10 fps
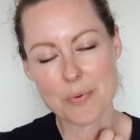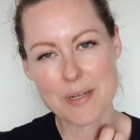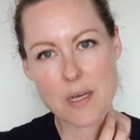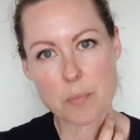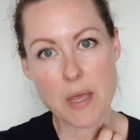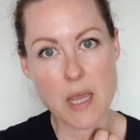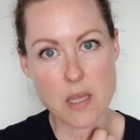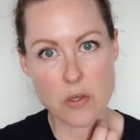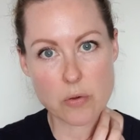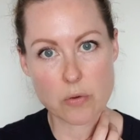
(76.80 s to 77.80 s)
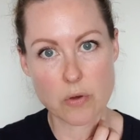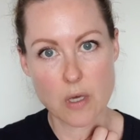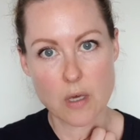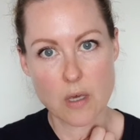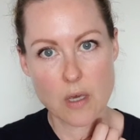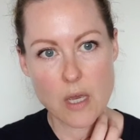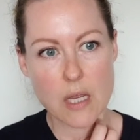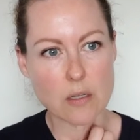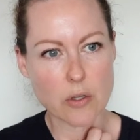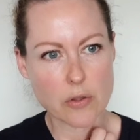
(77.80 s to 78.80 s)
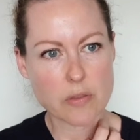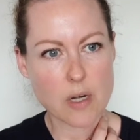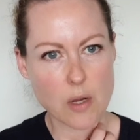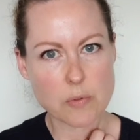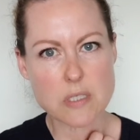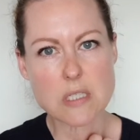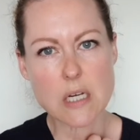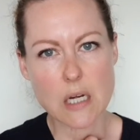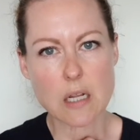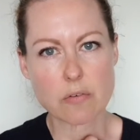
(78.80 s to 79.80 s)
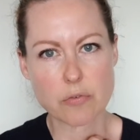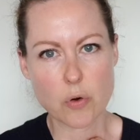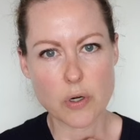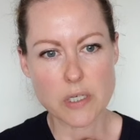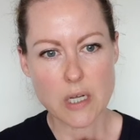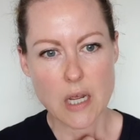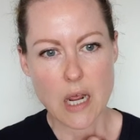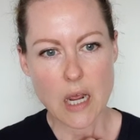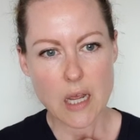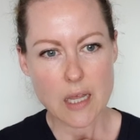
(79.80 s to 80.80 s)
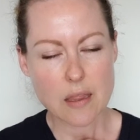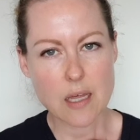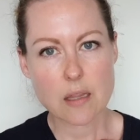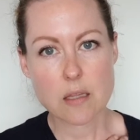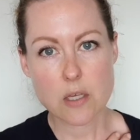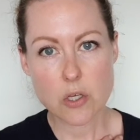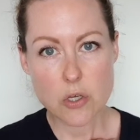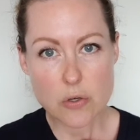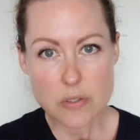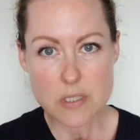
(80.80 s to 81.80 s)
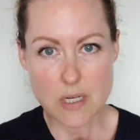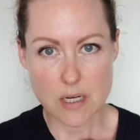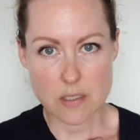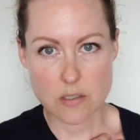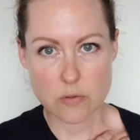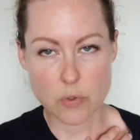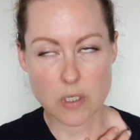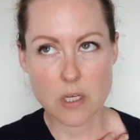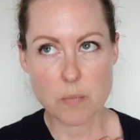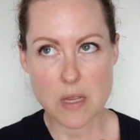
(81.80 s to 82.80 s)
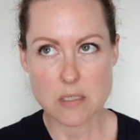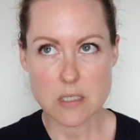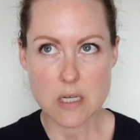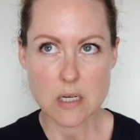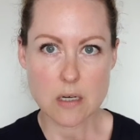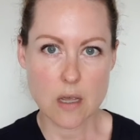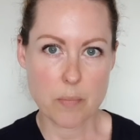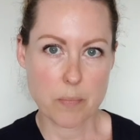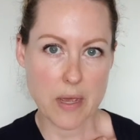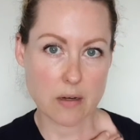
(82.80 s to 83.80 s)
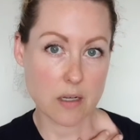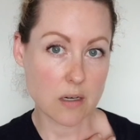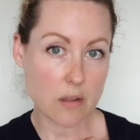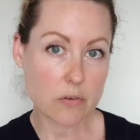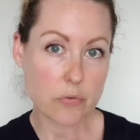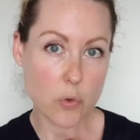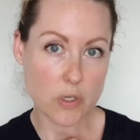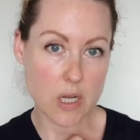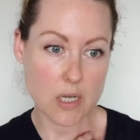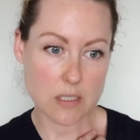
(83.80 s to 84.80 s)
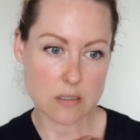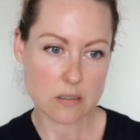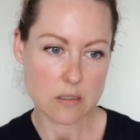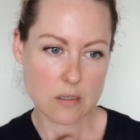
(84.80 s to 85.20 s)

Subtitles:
Read up ague and learnt that I was sickening for it, and that the acute stage would commence in about another fortnight.